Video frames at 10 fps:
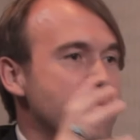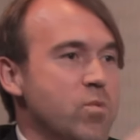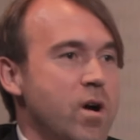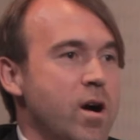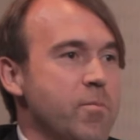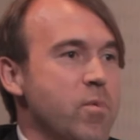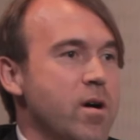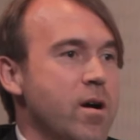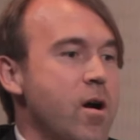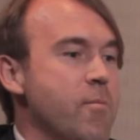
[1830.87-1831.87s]

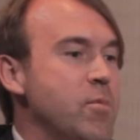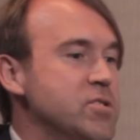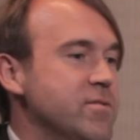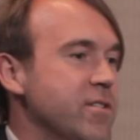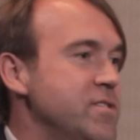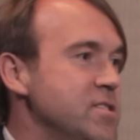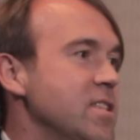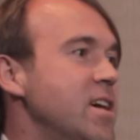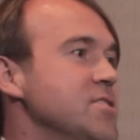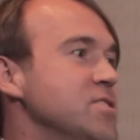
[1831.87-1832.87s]
our most of our
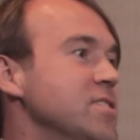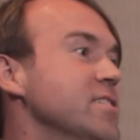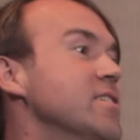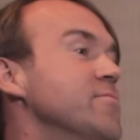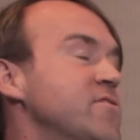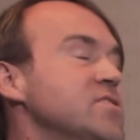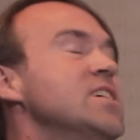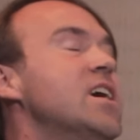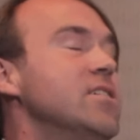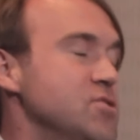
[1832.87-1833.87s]

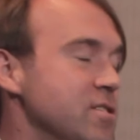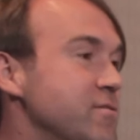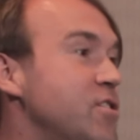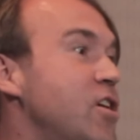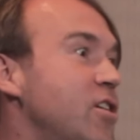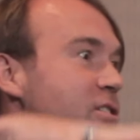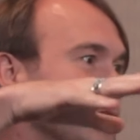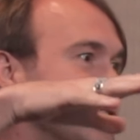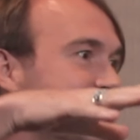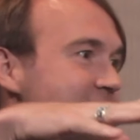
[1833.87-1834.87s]
physiology
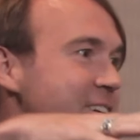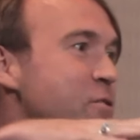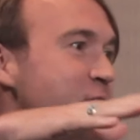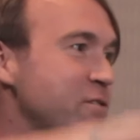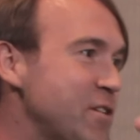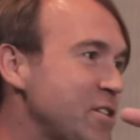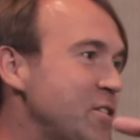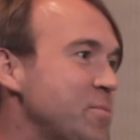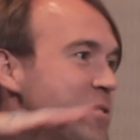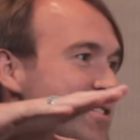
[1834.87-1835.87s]
evolved over a very
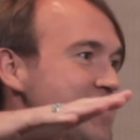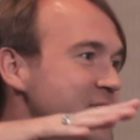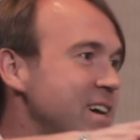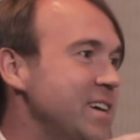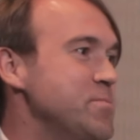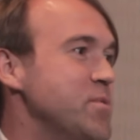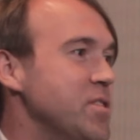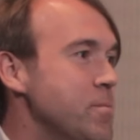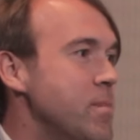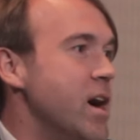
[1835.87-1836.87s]
long period of time, but the
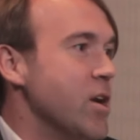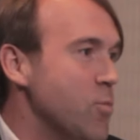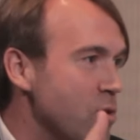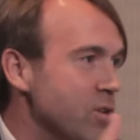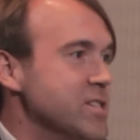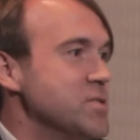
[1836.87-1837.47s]
modern world is